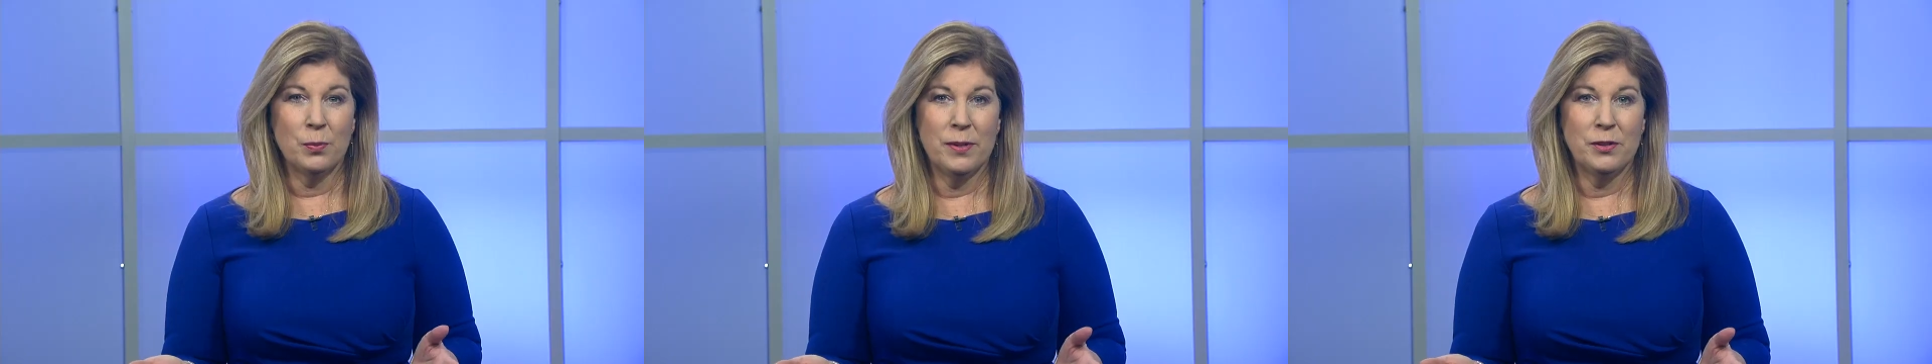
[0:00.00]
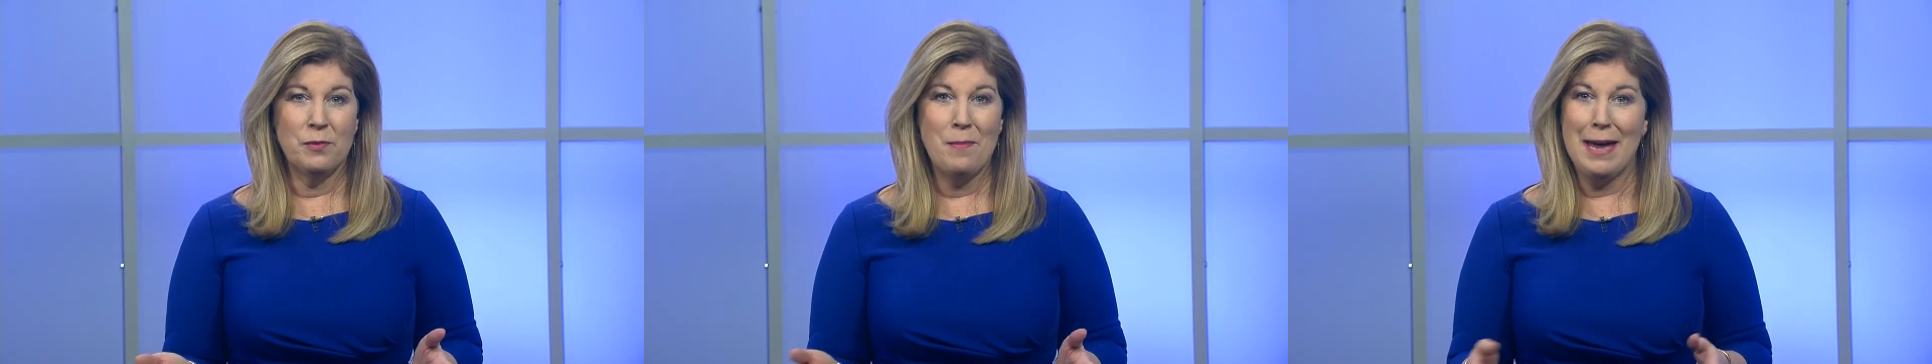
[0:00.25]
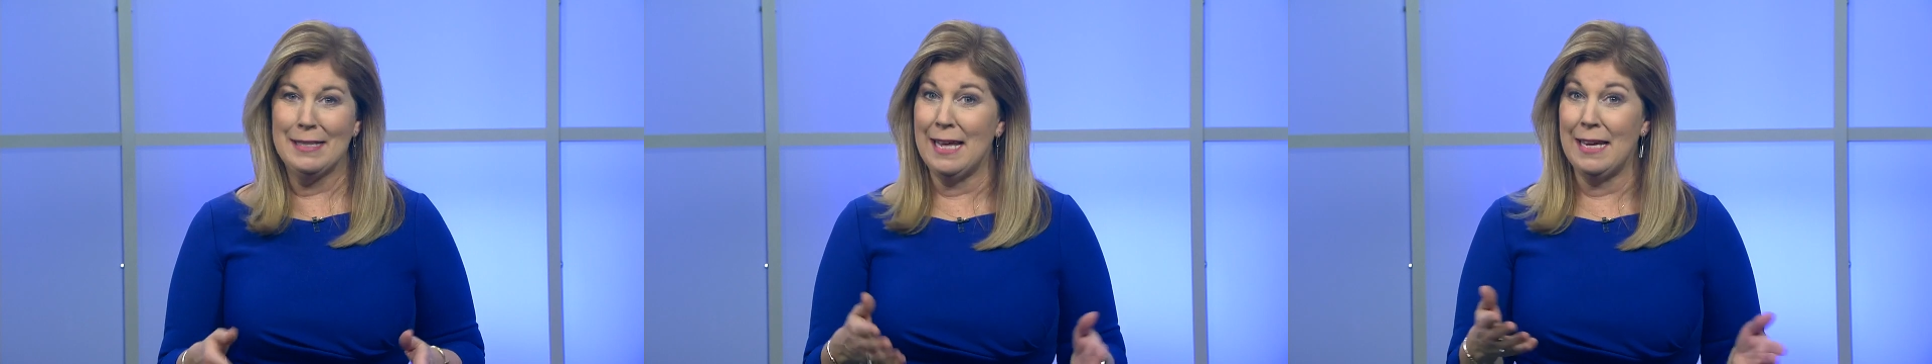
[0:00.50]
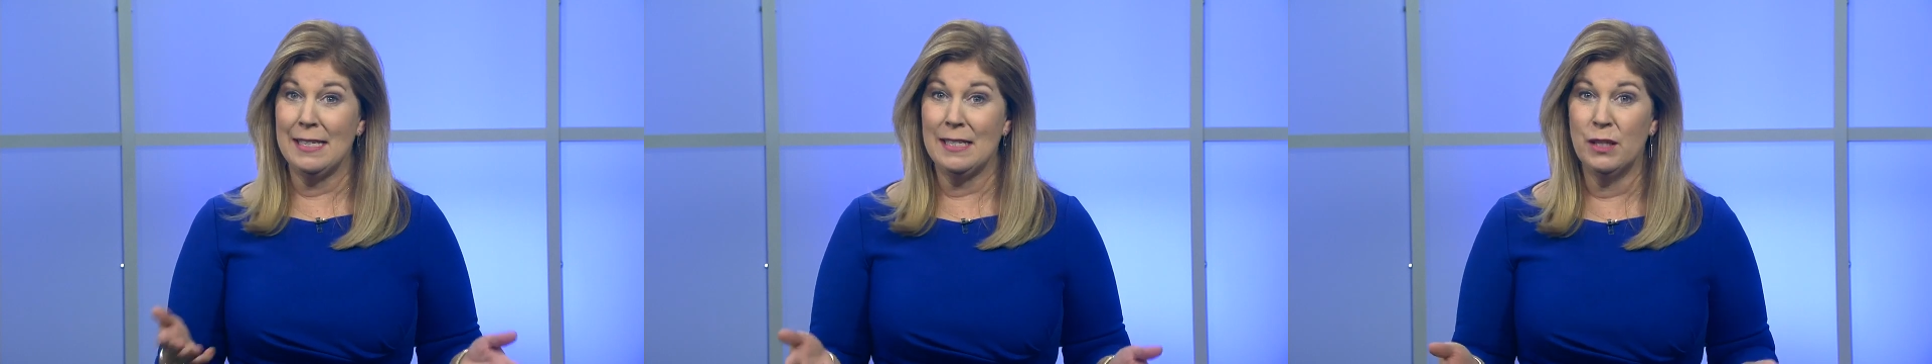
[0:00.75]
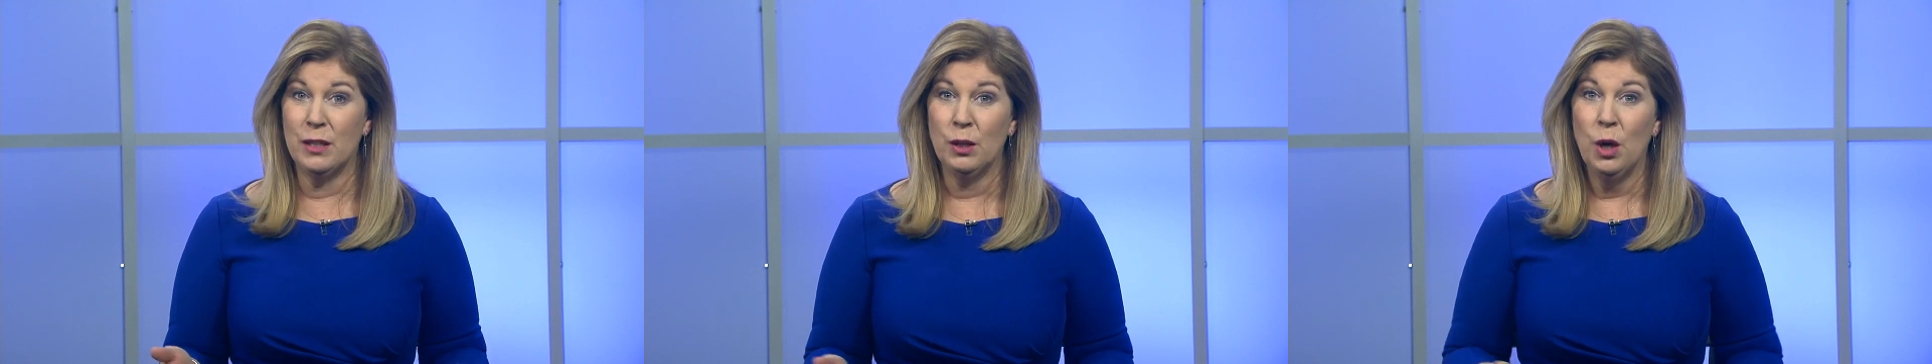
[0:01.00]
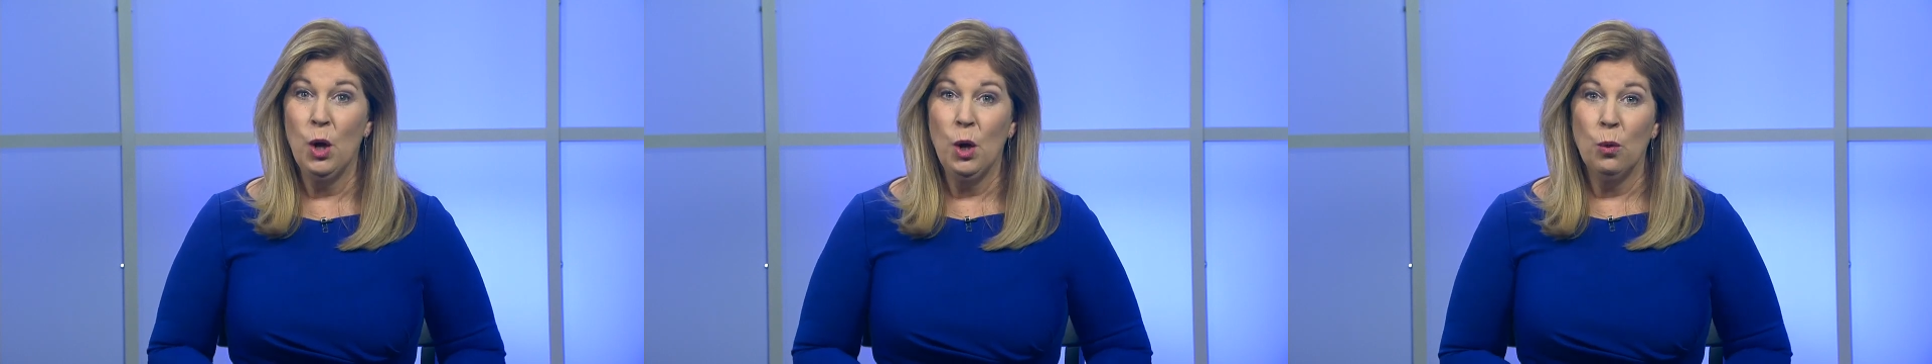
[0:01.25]
Western Mass. That is the
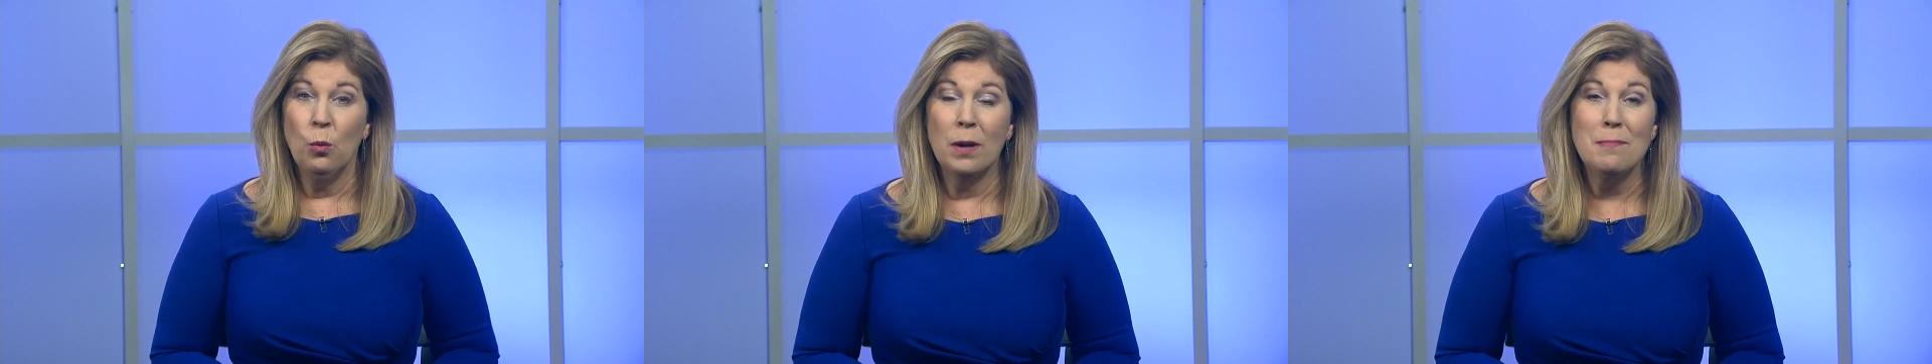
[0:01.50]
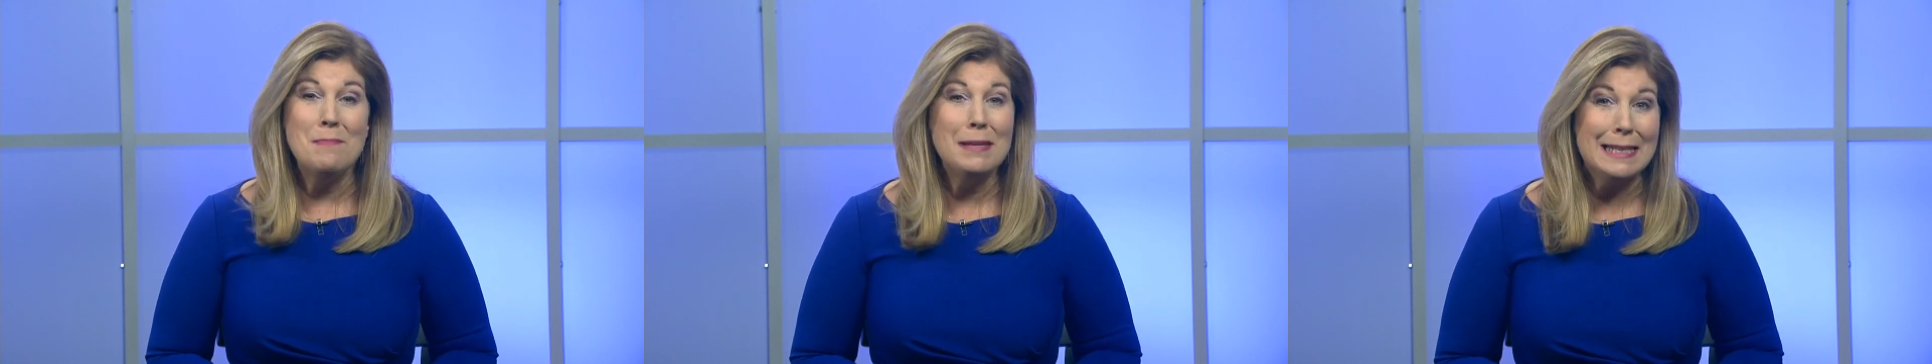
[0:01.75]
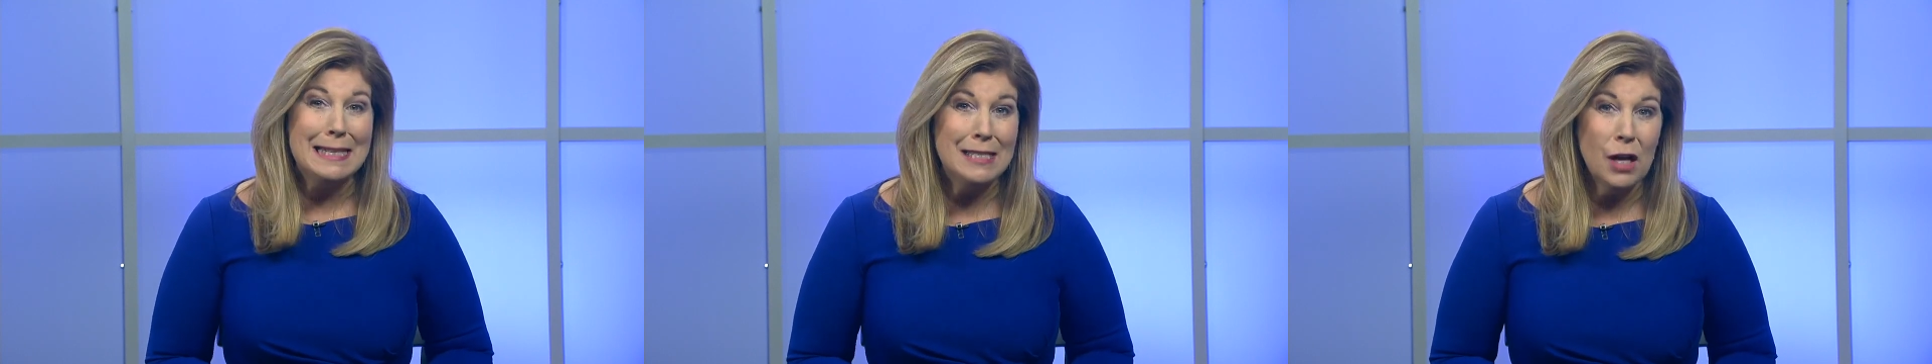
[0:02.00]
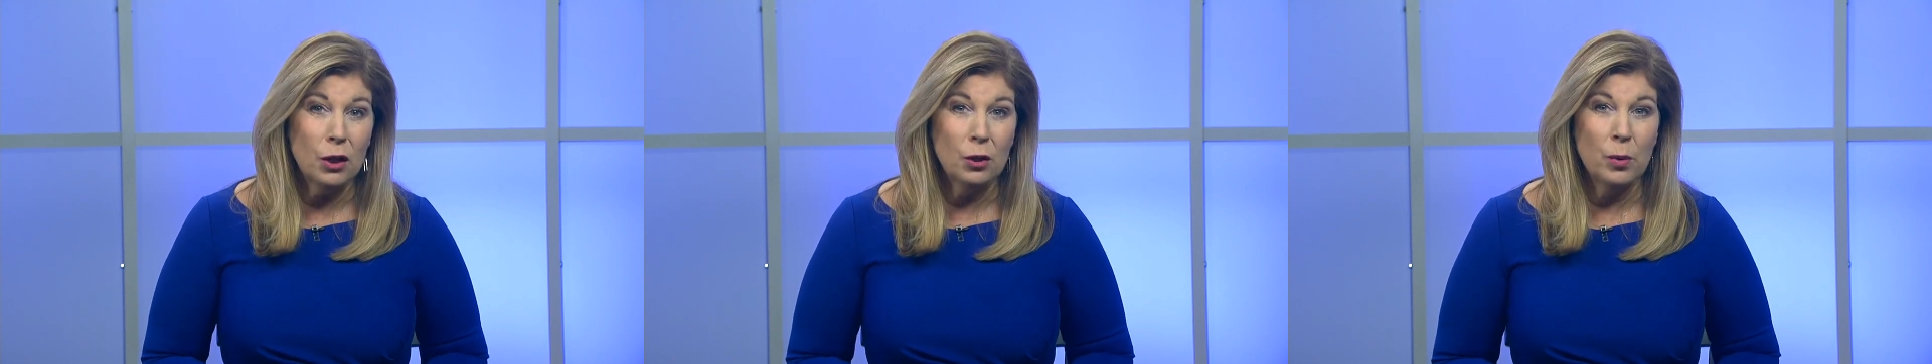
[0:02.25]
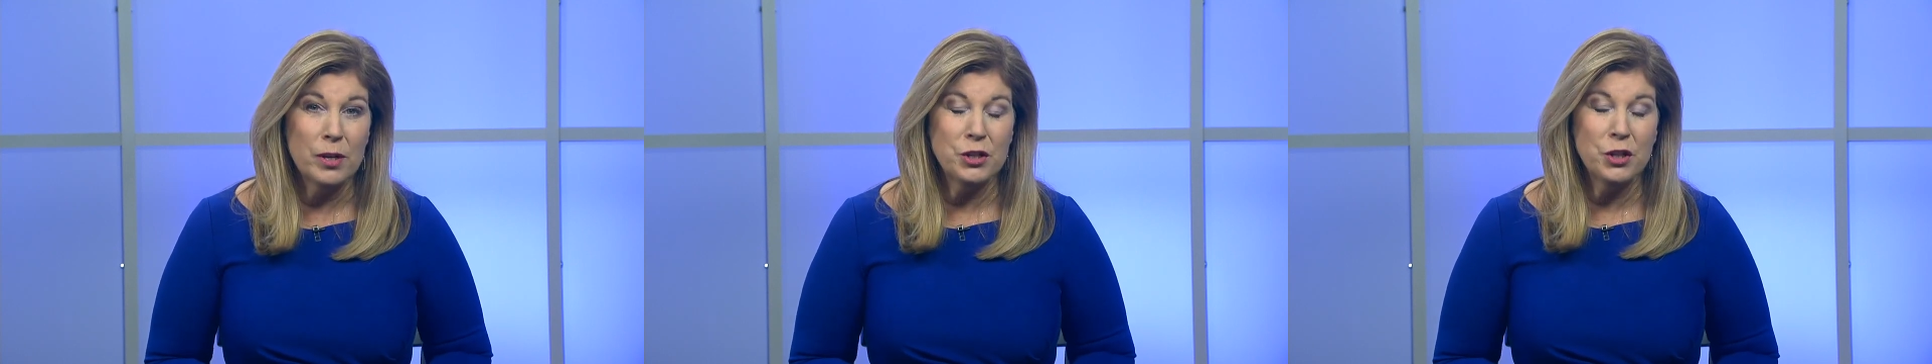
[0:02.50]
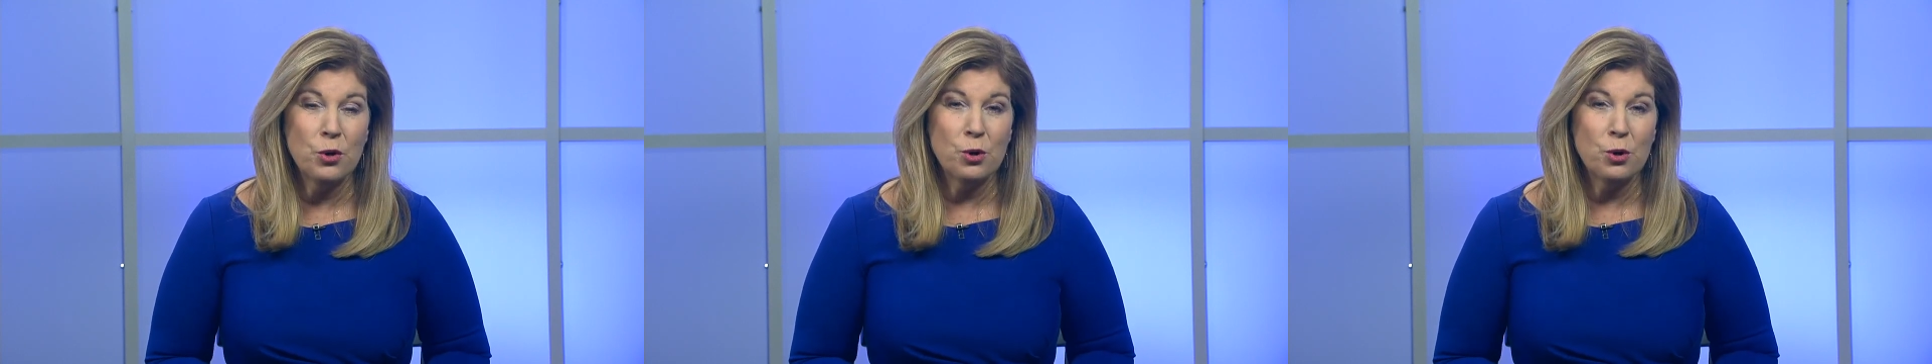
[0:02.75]
$1 million question,